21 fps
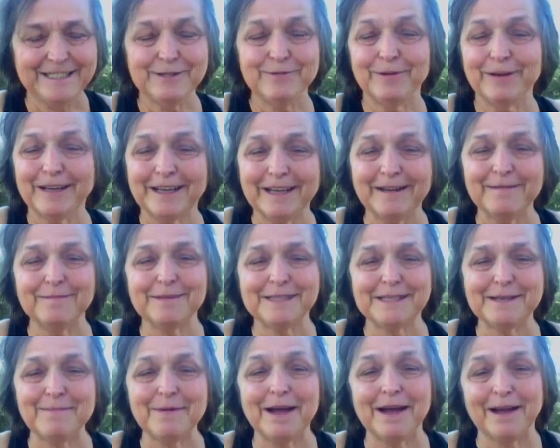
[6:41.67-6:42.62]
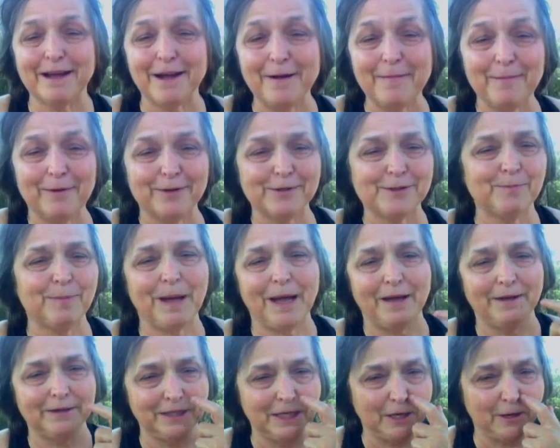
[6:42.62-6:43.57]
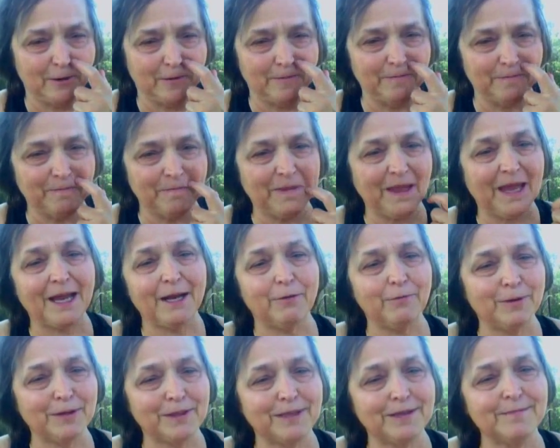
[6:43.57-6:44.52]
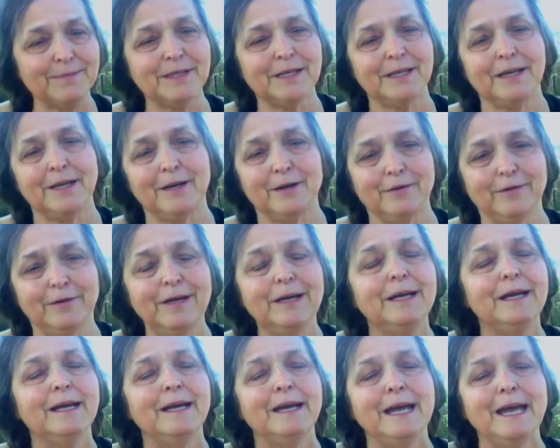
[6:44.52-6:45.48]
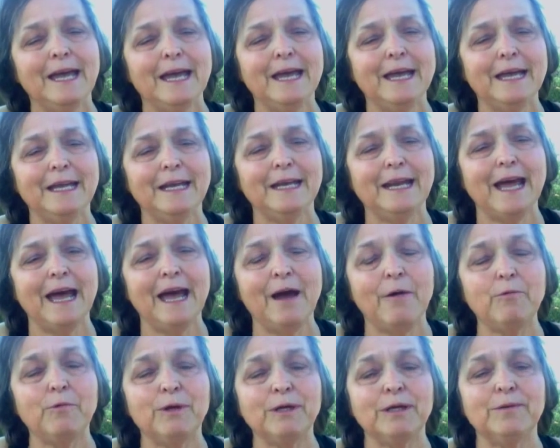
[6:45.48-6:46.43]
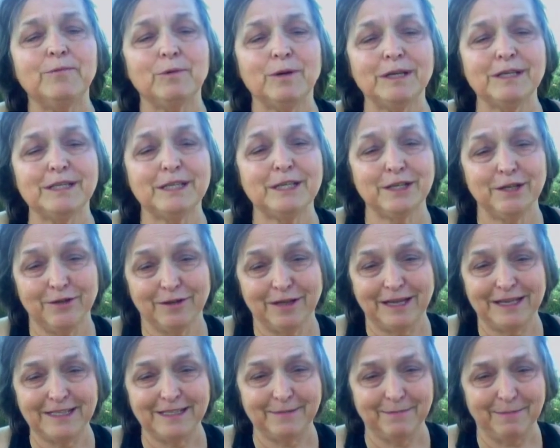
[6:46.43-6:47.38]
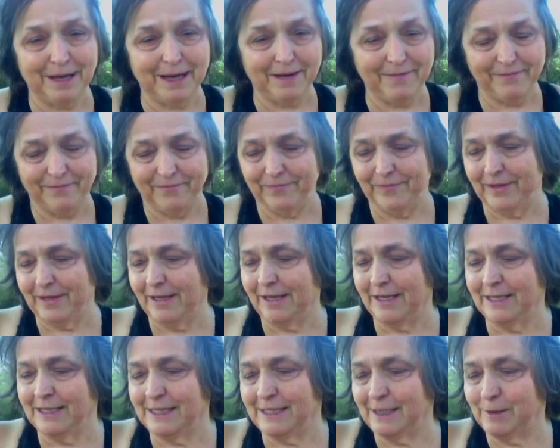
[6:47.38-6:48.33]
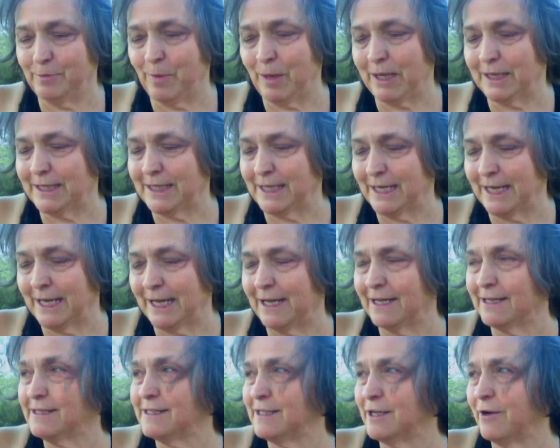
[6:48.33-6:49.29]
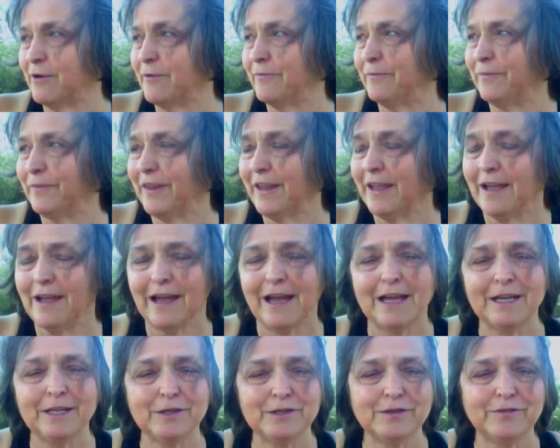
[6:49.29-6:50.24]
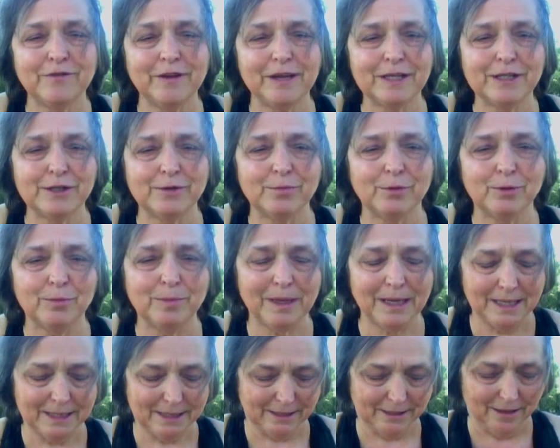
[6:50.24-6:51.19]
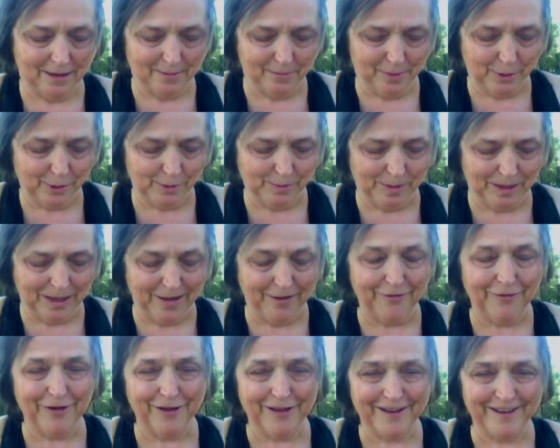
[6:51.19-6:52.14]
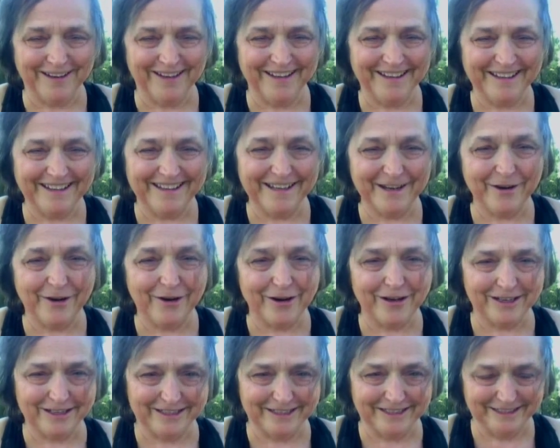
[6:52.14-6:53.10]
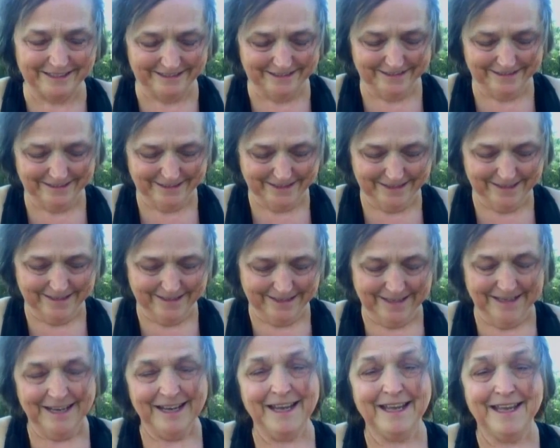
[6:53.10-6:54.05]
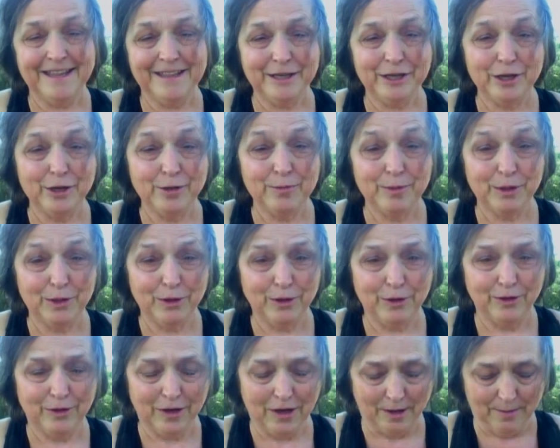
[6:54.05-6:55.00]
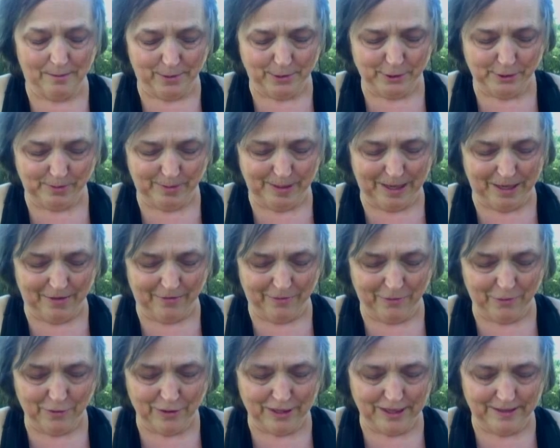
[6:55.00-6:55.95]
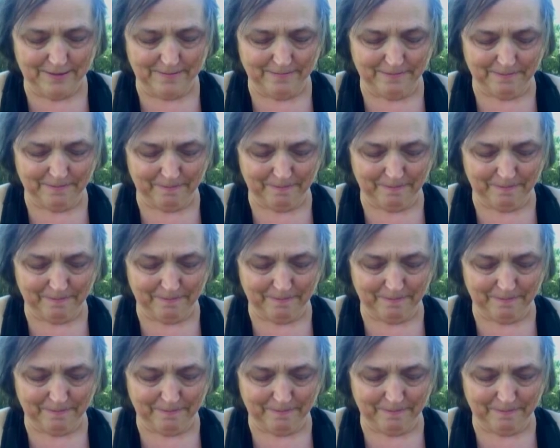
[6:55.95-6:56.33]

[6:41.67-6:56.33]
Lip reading: You want to come see my compost pile? No, I don't want them to know. And I wouldn't want to do that to my unsuspecting guests. So I use a vegetable-based compost pile for the garden and the human air compost pile for the